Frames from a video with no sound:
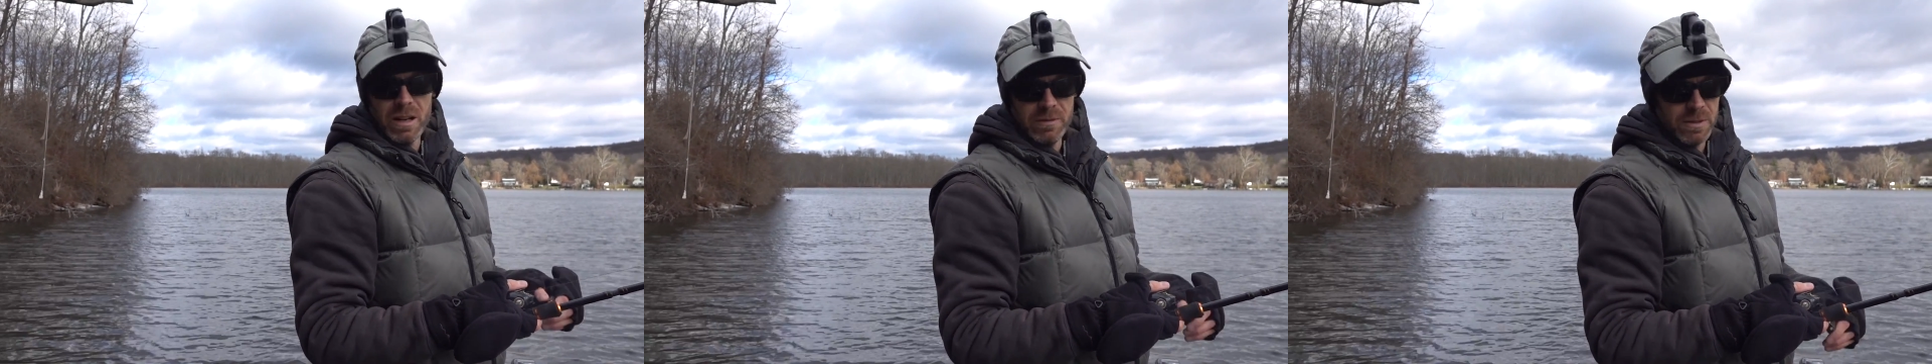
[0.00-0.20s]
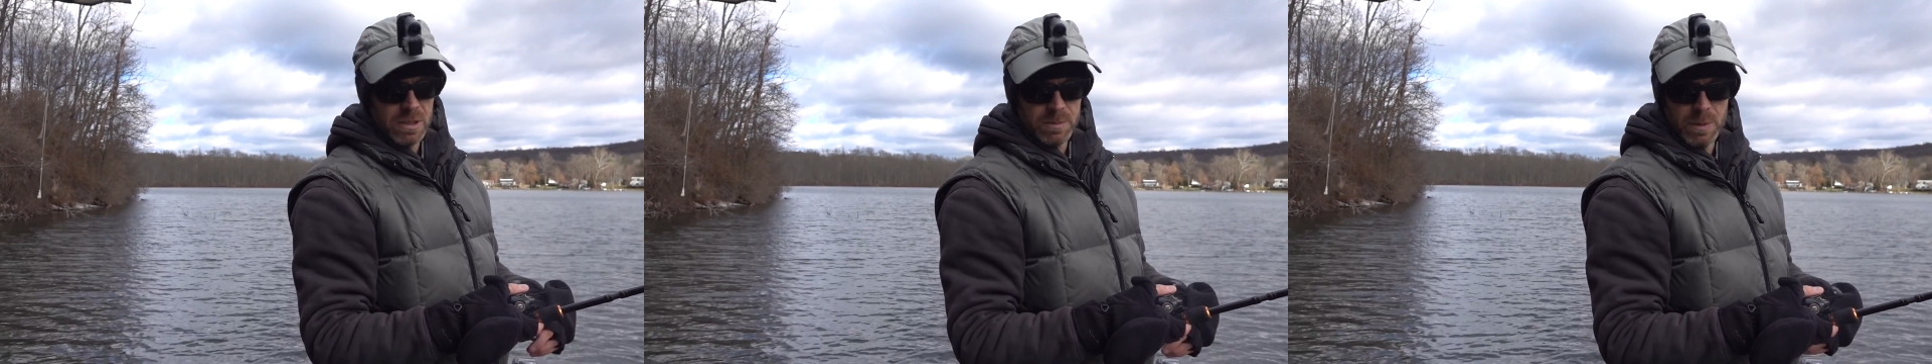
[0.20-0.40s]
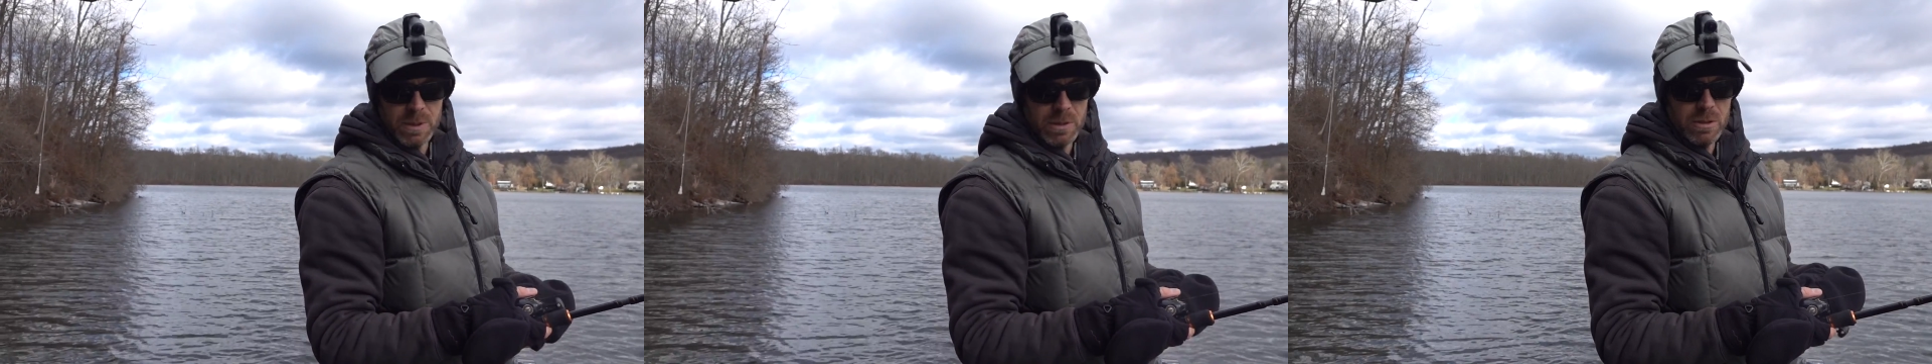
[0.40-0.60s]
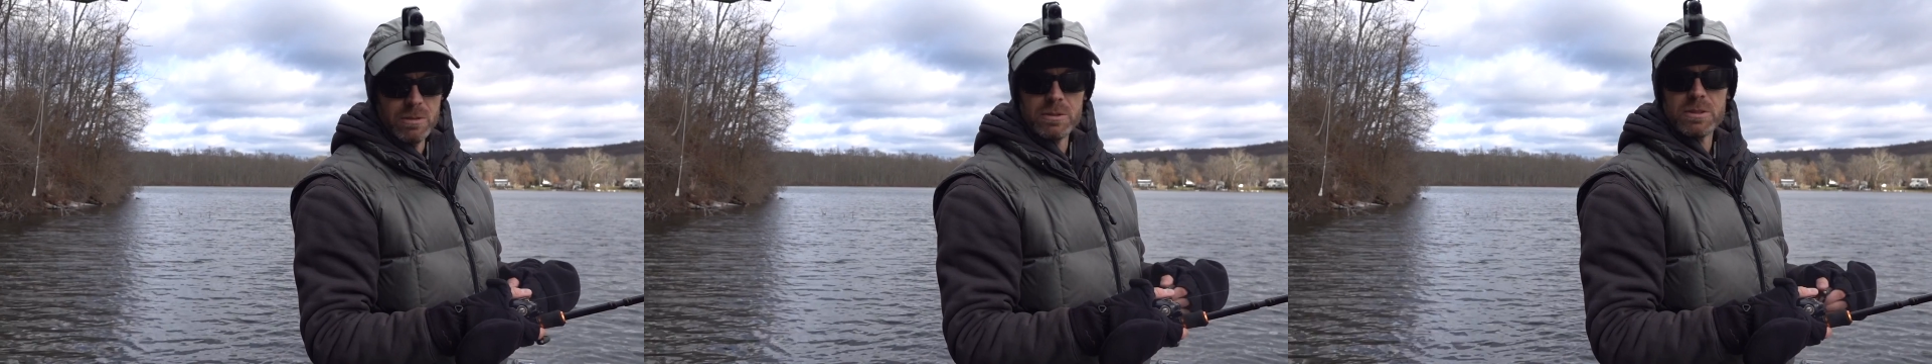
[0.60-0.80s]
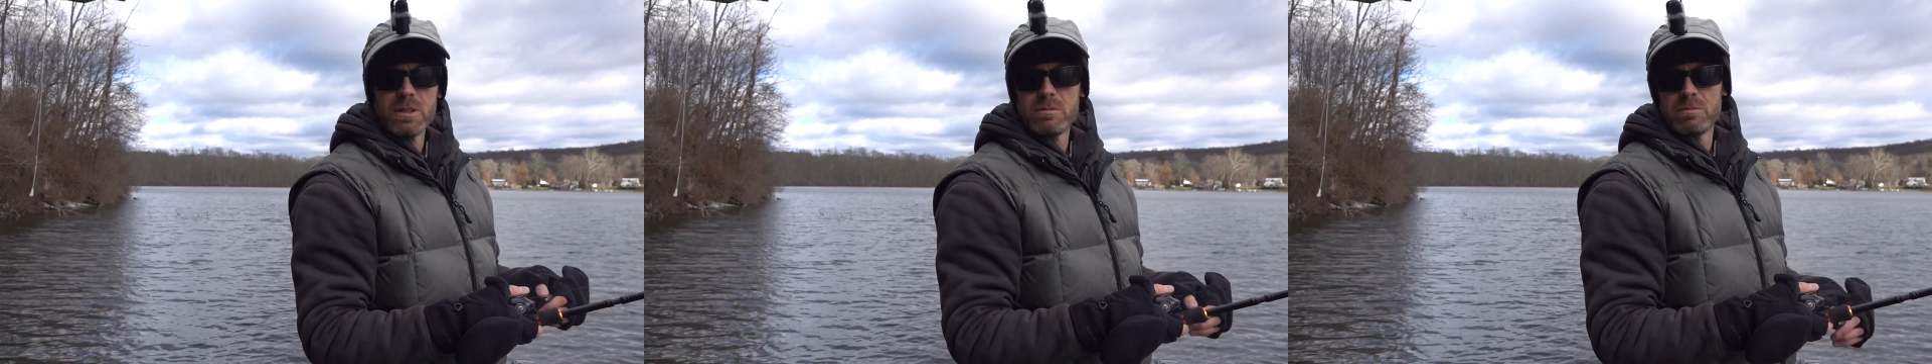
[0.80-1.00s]
I've just been
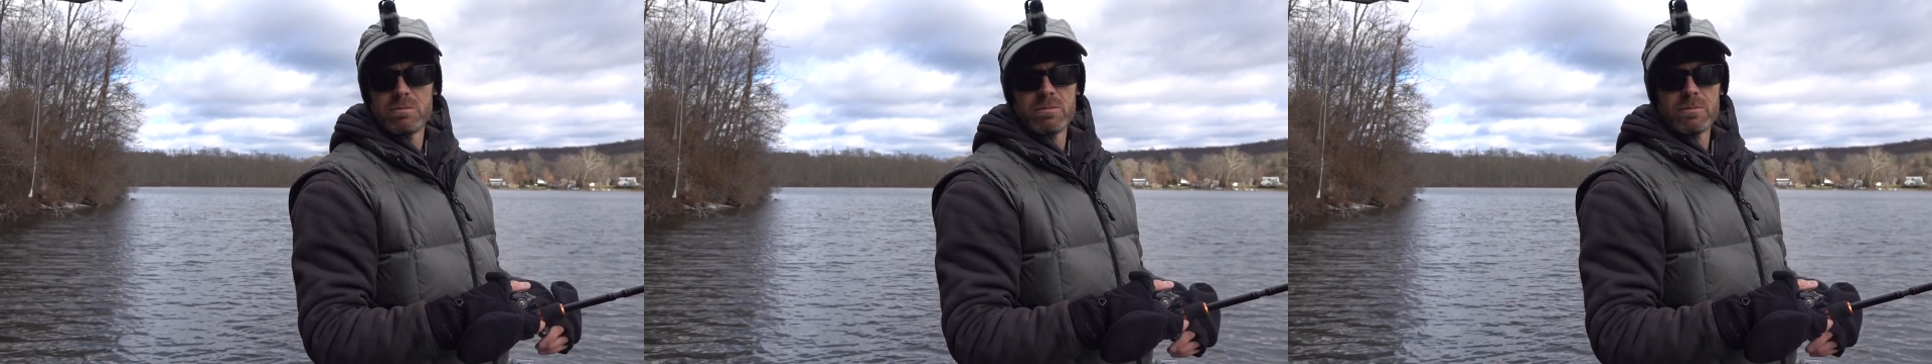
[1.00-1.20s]
using it